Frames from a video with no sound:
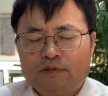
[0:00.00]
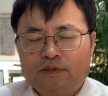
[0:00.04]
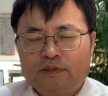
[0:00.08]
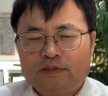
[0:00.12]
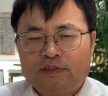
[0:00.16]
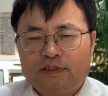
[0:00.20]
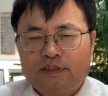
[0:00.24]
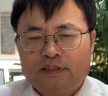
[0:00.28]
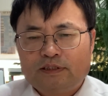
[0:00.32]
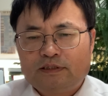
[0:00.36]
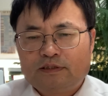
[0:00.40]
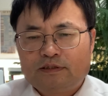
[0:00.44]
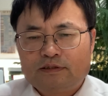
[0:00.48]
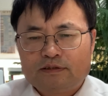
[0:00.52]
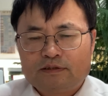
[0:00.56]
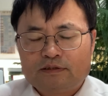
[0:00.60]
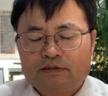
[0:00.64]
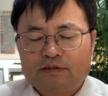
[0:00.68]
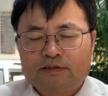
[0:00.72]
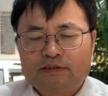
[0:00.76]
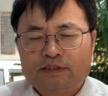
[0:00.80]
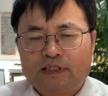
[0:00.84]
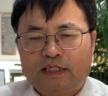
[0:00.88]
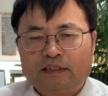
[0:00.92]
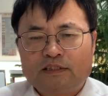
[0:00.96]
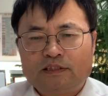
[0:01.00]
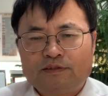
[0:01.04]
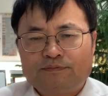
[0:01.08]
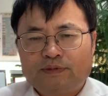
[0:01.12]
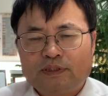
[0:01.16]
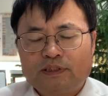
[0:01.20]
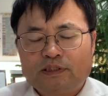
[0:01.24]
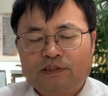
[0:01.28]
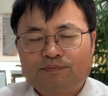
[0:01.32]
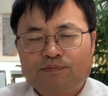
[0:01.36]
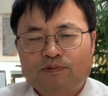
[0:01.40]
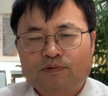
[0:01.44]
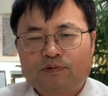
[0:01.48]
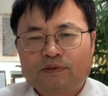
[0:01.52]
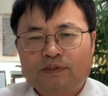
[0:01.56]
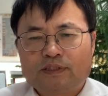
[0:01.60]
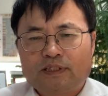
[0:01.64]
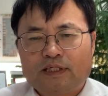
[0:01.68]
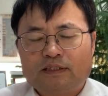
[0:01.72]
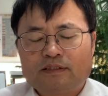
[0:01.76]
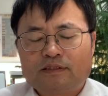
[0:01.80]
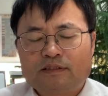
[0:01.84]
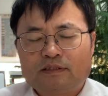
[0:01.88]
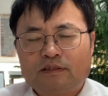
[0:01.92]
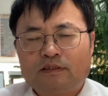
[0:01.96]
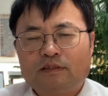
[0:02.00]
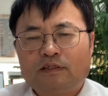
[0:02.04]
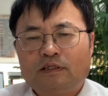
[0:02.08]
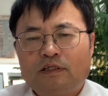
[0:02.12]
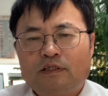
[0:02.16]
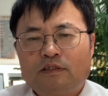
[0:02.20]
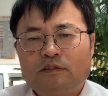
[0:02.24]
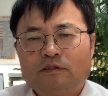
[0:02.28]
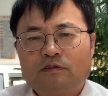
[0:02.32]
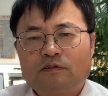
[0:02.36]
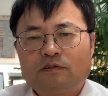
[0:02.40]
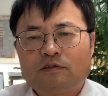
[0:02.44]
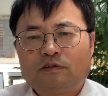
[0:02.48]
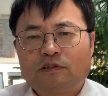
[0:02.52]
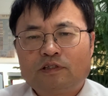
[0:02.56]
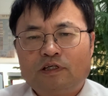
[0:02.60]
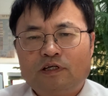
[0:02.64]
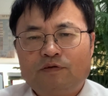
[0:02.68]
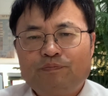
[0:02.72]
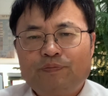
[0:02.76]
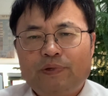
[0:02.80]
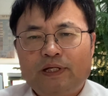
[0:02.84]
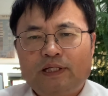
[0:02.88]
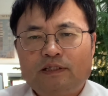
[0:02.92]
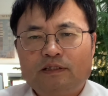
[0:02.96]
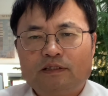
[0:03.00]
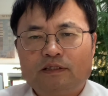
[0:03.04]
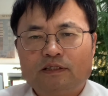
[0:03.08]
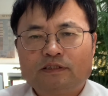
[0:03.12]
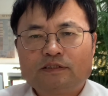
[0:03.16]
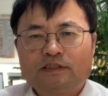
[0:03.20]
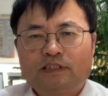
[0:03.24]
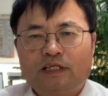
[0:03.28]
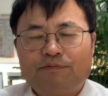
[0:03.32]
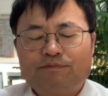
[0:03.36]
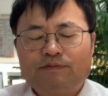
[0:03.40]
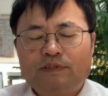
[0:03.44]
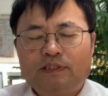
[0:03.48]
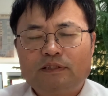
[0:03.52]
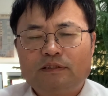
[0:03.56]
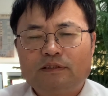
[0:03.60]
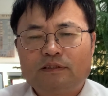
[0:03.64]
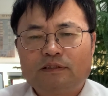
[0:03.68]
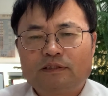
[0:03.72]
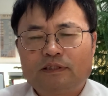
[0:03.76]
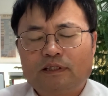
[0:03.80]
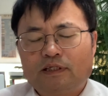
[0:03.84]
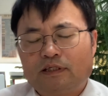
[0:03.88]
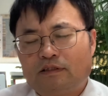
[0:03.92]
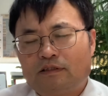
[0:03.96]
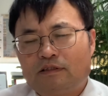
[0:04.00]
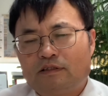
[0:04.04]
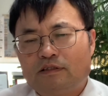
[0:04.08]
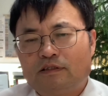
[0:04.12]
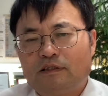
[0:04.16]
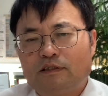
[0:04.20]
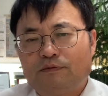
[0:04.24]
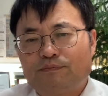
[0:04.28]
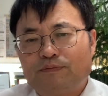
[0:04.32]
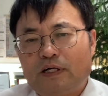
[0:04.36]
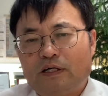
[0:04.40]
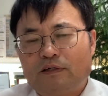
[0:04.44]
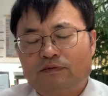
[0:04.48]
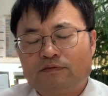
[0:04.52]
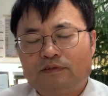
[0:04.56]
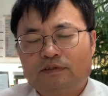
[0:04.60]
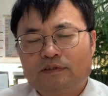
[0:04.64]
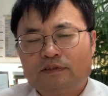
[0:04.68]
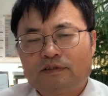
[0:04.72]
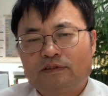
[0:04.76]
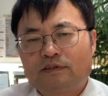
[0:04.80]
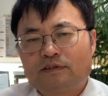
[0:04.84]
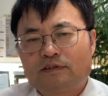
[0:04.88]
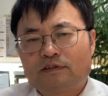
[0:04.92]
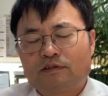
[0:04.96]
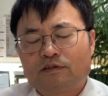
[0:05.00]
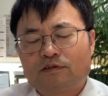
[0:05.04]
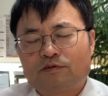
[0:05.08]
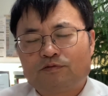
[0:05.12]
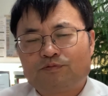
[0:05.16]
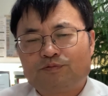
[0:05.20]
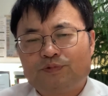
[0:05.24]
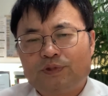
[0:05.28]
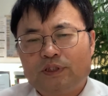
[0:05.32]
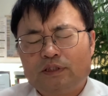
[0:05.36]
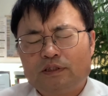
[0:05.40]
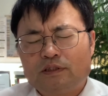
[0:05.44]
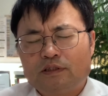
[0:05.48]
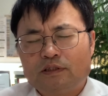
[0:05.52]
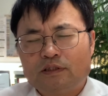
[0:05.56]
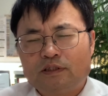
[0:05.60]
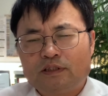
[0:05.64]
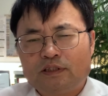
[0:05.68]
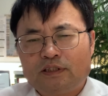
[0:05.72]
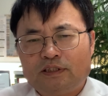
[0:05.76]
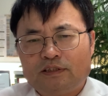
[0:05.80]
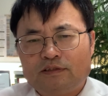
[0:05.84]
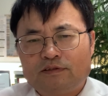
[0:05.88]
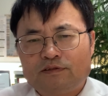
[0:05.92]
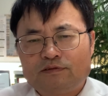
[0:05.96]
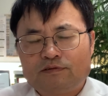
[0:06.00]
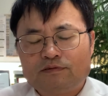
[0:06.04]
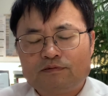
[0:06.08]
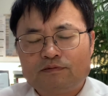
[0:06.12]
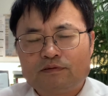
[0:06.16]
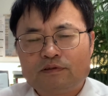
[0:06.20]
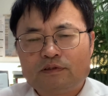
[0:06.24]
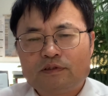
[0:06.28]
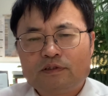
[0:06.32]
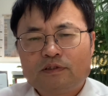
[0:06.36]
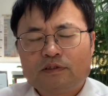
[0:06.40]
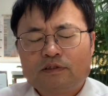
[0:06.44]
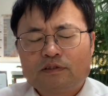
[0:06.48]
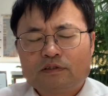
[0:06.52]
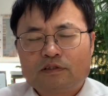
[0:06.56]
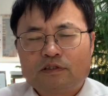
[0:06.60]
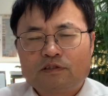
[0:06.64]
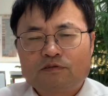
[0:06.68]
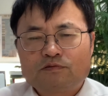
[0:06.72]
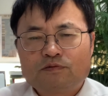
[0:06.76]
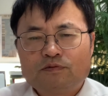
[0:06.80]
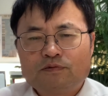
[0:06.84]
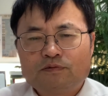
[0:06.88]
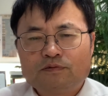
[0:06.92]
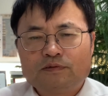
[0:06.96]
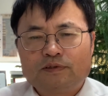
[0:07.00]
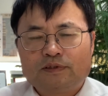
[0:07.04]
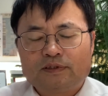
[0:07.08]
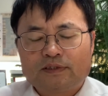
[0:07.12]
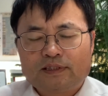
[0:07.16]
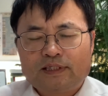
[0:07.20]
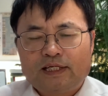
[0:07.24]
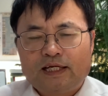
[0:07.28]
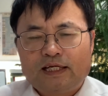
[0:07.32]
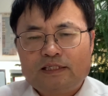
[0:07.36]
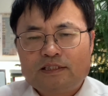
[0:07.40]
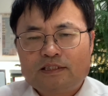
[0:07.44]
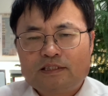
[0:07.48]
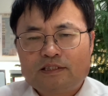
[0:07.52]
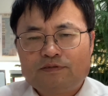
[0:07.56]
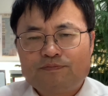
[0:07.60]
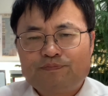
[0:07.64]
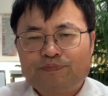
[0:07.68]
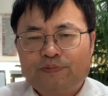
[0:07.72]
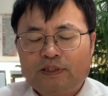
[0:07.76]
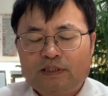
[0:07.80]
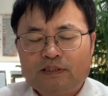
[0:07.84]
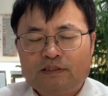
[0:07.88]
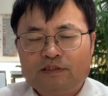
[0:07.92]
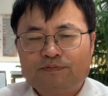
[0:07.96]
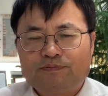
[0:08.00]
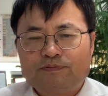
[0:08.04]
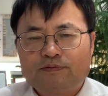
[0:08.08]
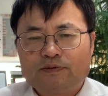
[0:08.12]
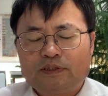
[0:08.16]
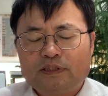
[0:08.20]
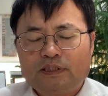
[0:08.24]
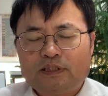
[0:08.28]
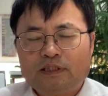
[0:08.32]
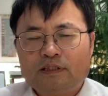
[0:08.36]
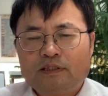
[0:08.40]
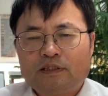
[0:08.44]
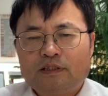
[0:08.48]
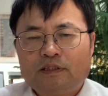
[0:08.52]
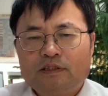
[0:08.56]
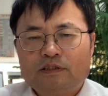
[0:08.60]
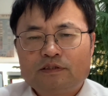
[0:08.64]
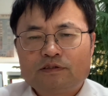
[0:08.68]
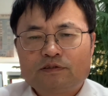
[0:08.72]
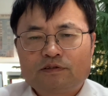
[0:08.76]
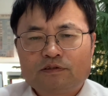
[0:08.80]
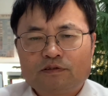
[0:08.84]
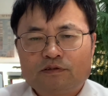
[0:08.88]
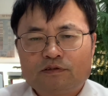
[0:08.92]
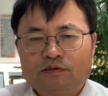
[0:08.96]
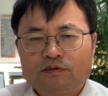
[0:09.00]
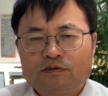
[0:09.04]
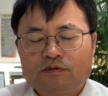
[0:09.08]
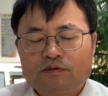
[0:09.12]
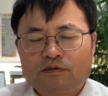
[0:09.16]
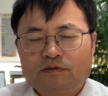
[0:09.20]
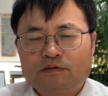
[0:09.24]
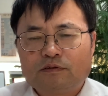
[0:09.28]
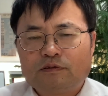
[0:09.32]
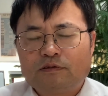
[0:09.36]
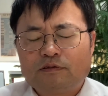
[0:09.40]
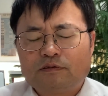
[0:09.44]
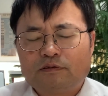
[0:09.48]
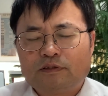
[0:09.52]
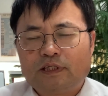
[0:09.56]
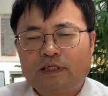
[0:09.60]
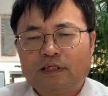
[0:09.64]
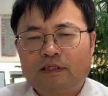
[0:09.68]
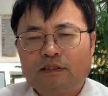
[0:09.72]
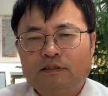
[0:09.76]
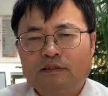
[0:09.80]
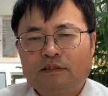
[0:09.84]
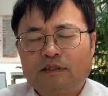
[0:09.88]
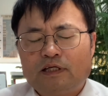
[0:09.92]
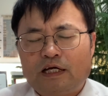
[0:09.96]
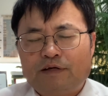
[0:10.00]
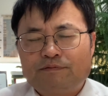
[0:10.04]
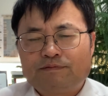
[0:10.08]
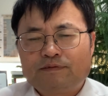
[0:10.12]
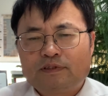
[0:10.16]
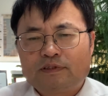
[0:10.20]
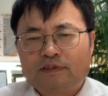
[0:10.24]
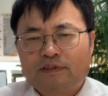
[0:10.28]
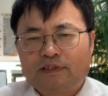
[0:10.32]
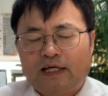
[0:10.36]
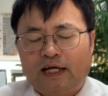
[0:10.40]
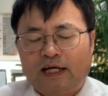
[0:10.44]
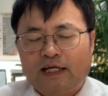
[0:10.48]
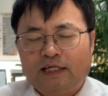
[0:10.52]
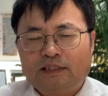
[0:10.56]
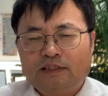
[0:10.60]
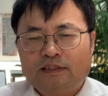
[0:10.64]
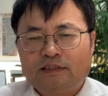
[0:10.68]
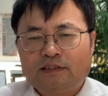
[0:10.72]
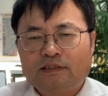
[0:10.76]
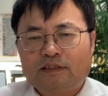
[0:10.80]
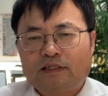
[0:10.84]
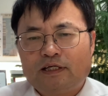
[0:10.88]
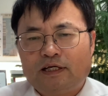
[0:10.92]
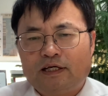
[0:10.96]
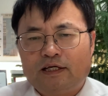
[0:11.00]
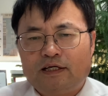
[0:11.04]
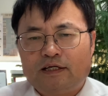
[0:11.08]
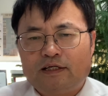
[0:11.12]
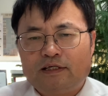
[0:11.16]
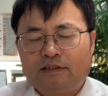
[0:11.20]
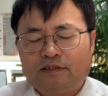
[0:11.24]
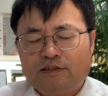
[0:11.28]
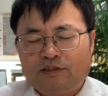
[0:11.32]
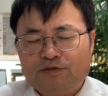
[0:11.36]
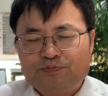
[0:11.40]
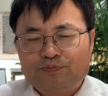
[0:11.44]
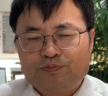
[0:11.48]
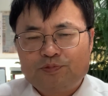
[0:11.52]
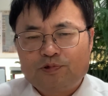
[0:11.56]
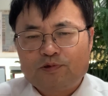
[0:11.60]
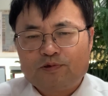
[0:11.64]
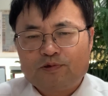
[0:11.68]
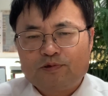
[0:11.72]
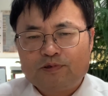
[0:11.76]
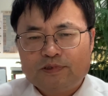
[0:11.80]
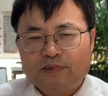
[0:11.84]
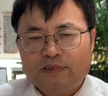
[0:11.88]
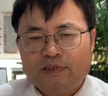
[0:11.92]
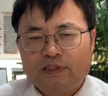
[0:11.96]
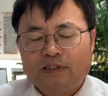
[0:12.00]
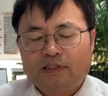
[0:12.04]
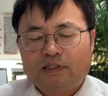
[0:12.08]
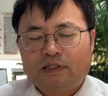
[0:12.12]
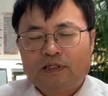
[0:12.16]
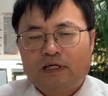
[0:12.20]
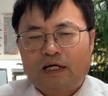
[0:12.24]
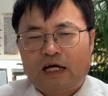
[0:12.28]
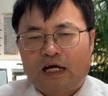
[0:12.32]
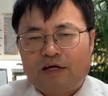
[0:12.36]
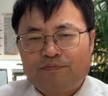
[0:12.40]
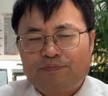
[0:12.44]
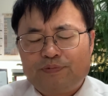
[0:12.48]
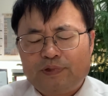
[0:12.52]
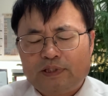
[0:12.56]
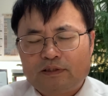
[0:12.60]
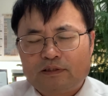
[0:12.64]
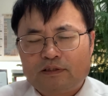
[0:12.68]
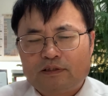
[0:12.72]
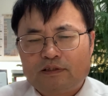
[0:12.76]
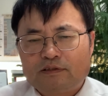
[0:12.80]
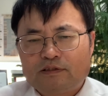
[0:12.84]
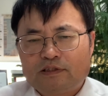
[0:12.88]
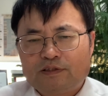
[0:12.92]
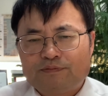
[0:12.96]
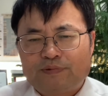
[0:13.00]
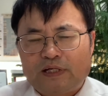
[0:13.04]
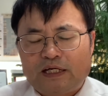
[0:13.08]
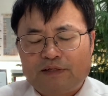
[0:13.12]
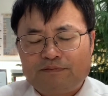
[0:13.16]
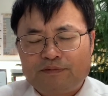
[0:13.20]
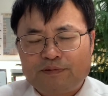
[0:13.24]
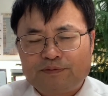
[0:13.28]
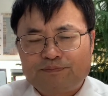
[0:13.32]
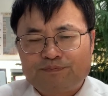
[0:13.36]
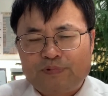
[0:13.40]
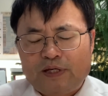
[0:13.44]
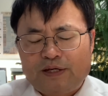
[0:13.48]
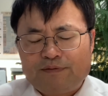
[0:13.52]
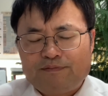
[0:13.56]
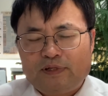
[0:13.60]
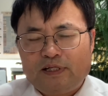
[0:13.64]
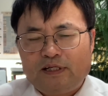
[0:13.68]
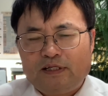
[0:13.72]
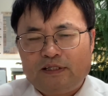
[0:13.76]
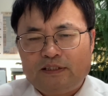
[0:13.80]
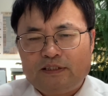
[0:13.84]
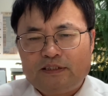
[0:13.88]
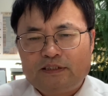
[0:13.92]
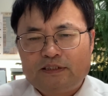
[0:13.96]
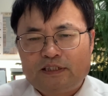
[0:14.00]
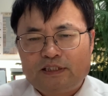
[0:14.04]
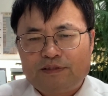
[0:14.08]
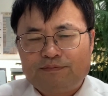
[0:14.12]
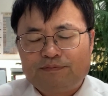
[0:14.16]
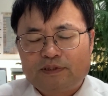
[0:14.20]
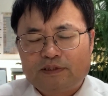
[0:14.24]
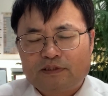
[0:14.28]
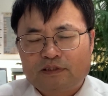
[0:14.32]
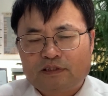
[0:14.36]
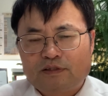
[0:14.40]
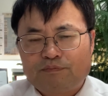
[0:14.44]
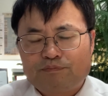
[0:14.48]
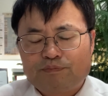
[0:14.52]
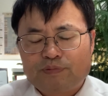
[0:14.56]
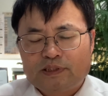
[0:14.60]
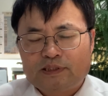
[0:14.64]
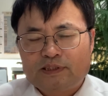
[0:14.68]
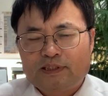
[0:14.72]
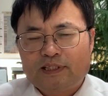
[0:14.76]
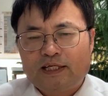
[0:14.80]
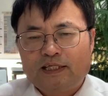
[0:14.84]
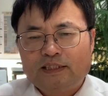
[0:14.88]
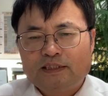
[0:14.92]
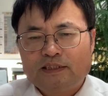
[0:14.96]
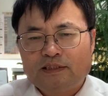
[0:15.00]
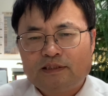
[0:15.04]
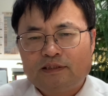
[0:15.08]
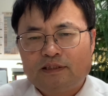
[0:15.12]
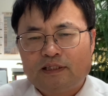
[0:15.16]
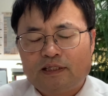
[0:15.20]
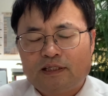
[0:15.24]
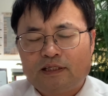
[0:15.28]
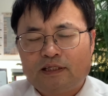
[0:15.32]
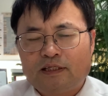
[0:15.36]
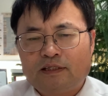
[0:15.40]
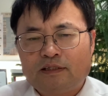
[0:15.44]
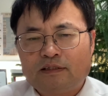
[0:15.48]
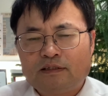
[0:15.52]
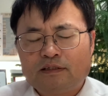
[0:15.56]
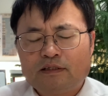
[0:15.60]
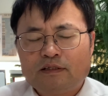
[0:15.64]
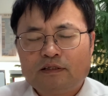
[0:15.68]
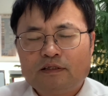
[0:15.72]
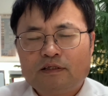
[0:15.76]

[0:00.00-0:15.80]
this settlement process. So company accepted that amount, so we agreed to conclude the case peacefully. So then after signing, an employee and surviving family received the compensation, and